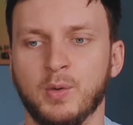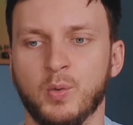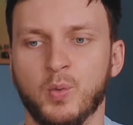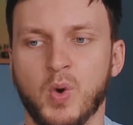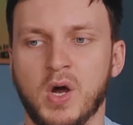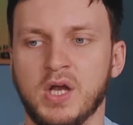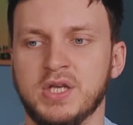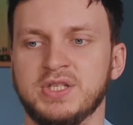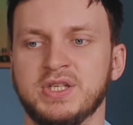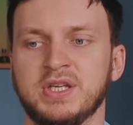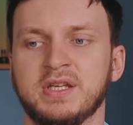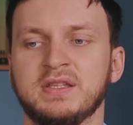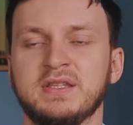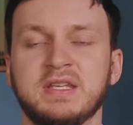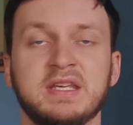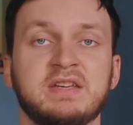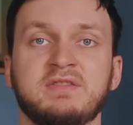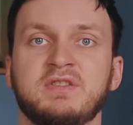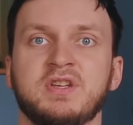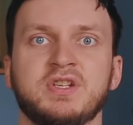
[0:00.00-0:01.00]
watching
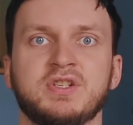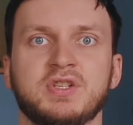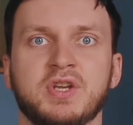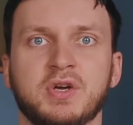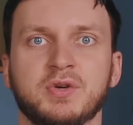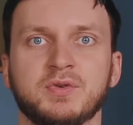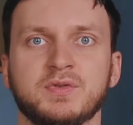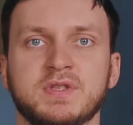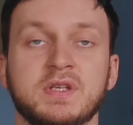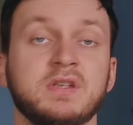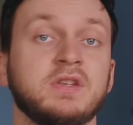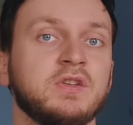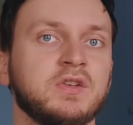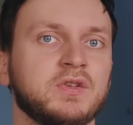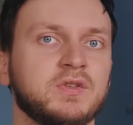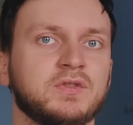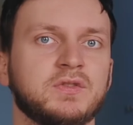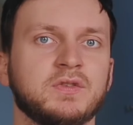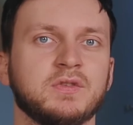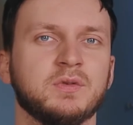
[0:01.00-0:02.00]
TV shows and
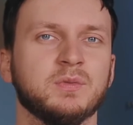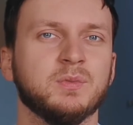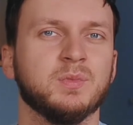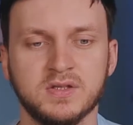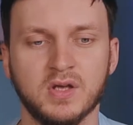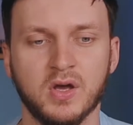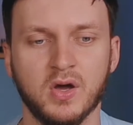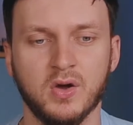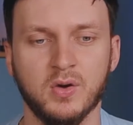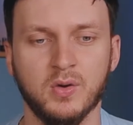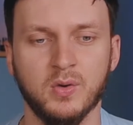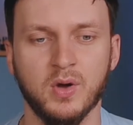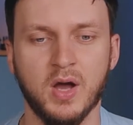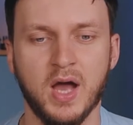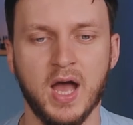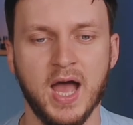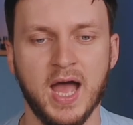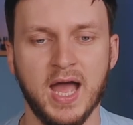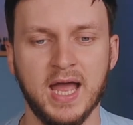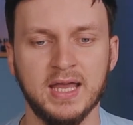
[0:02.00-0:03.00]
YouTube. So
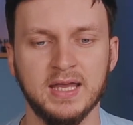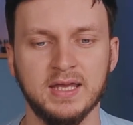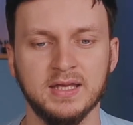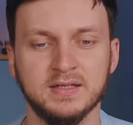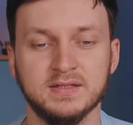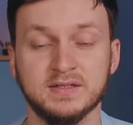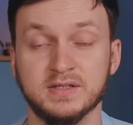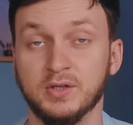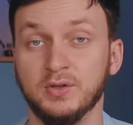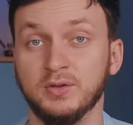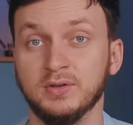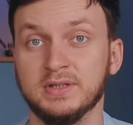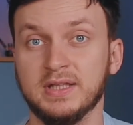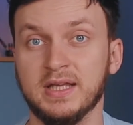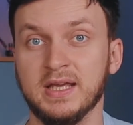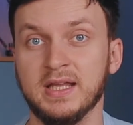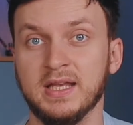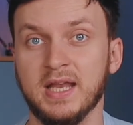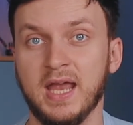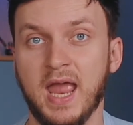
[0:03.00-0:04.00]
I sold
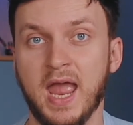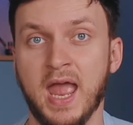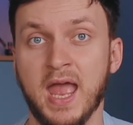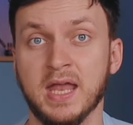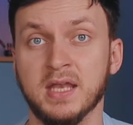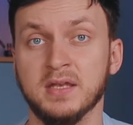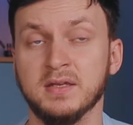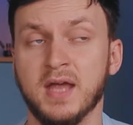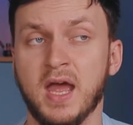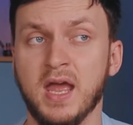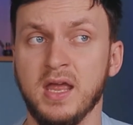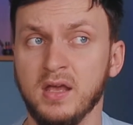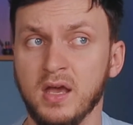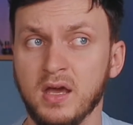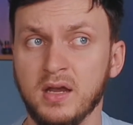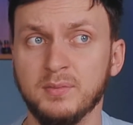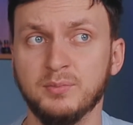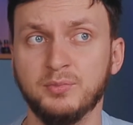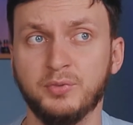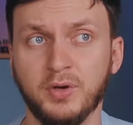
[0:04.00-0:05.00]
it and I
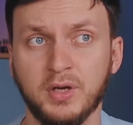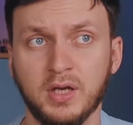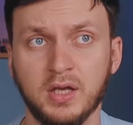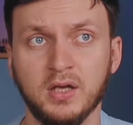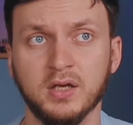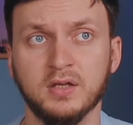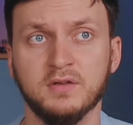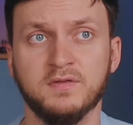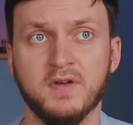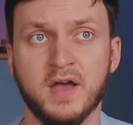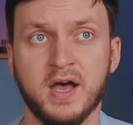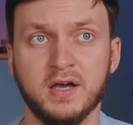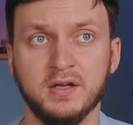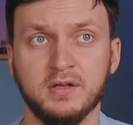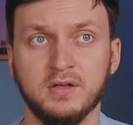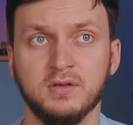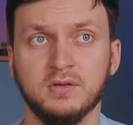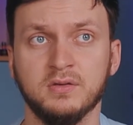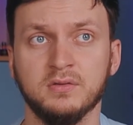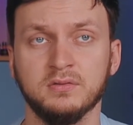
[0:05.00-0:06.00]
got a pretty good
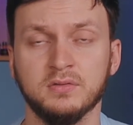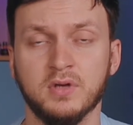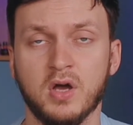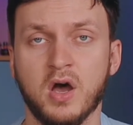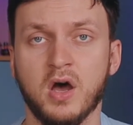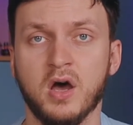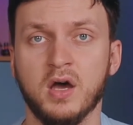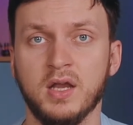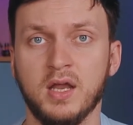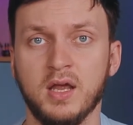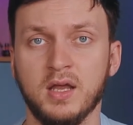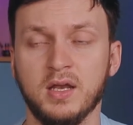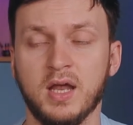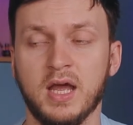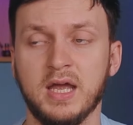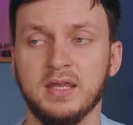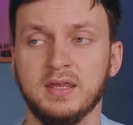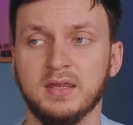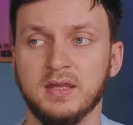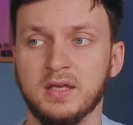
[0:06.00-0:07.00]
value on it.
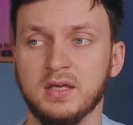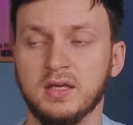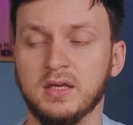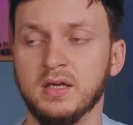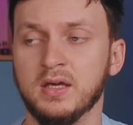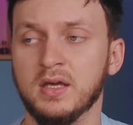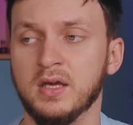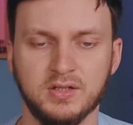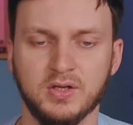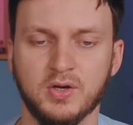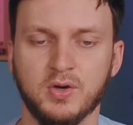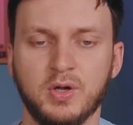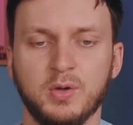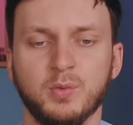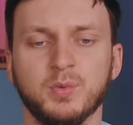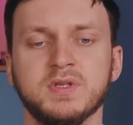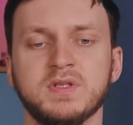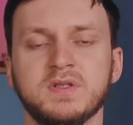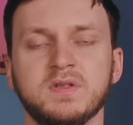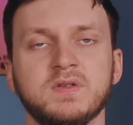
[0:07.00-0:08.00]
I think, you know, it
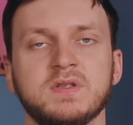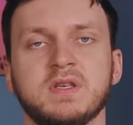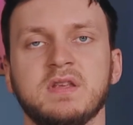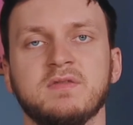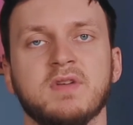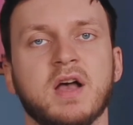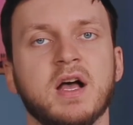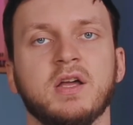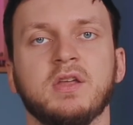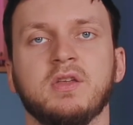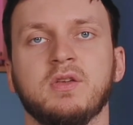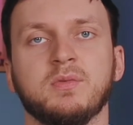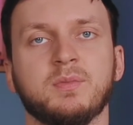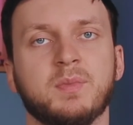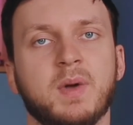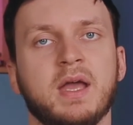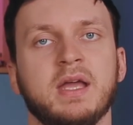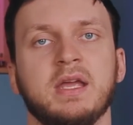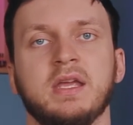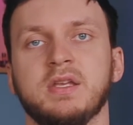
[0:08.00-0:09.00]
was losing value
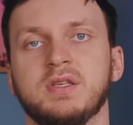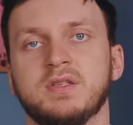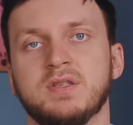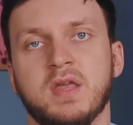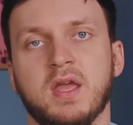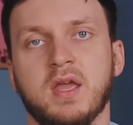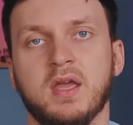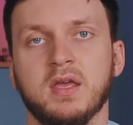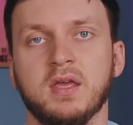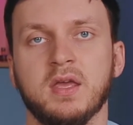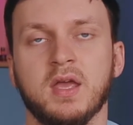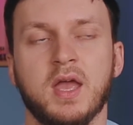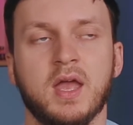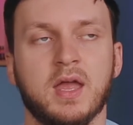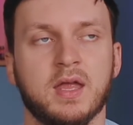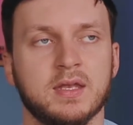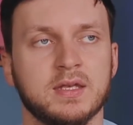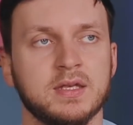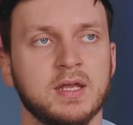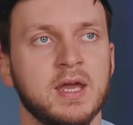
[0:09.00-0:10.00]
by each day,
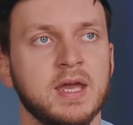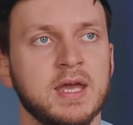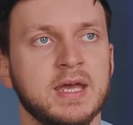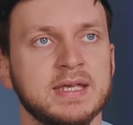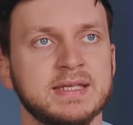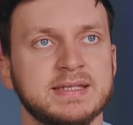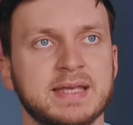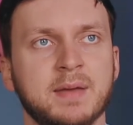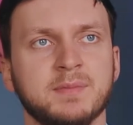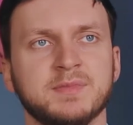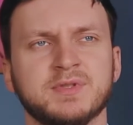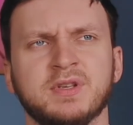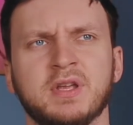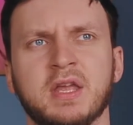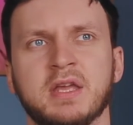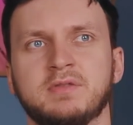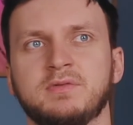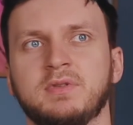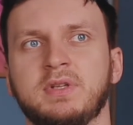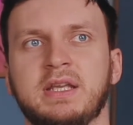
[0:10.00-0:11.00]
and Samsung
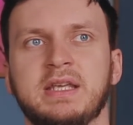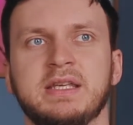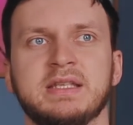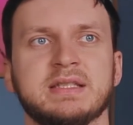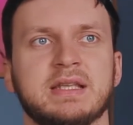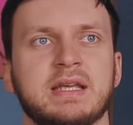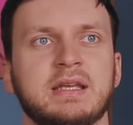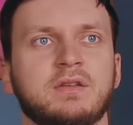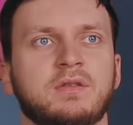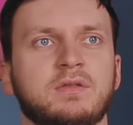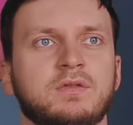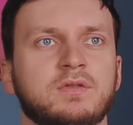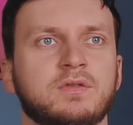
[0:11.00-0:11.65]
has released like